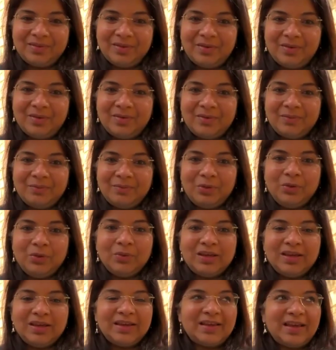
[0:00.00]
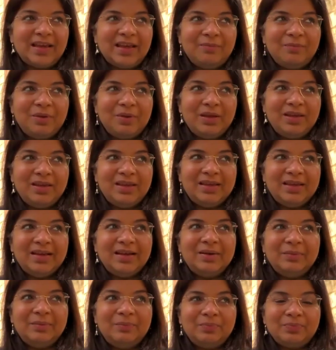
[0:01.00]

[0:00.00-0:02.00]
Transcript: So UK can be